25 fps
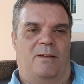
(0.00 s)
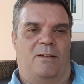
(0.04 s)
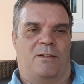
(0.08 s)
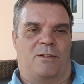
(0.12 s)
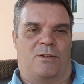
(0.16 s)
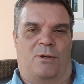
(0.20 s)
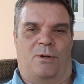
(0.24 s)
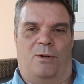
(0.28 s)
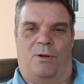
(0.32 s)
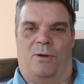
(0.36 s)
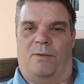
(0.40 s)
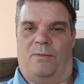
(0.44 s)

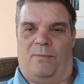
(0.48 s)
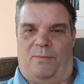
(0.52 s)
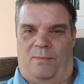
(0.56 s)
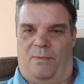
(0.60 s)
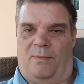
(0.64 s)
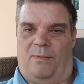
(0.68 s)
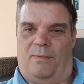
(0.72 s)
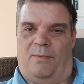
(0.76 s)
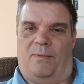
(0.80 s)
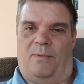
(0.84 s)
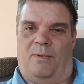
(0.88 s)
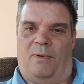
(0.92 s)
So
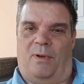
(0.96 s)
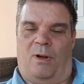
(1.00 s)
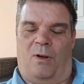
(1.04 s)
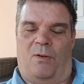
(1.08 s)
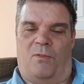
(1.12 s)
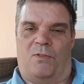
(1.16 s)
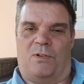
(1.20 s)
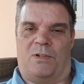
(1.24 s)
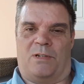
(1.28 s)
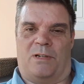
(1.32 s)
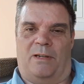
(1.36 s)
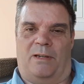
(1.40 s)

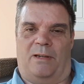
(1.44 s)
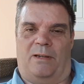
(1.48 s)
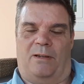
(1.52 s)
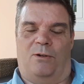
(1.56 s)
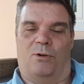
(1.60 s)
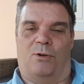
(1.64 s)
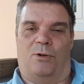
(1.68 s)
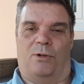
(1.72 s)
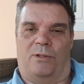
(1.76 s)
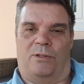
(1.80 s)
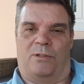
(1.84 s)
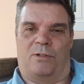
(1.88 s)
obviously
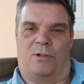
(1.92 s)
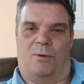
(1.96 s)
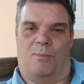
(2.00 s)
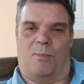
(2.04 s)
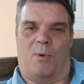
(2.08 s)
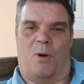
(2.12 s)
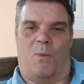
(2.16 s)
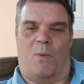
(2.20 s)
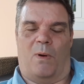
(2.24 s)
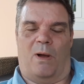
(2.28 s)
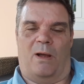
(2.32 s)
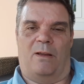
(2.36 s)
going through
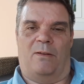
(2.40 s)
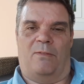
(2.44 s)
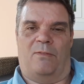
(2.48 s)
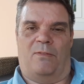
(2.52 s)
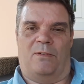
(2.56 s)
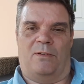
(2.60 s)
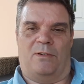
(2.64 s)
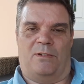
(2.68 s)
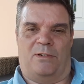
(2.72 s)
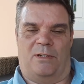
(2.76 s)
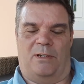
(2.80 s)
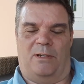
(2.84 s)
my
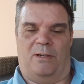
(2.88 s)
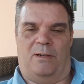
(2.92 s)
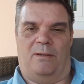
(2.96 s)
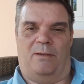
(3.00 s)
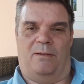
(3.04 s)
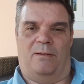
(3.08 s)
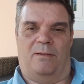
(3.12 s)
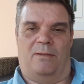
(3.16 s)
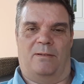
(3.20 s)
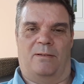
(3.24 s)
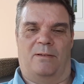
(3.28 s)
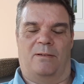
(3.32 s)
wife, and
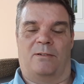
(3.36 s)
she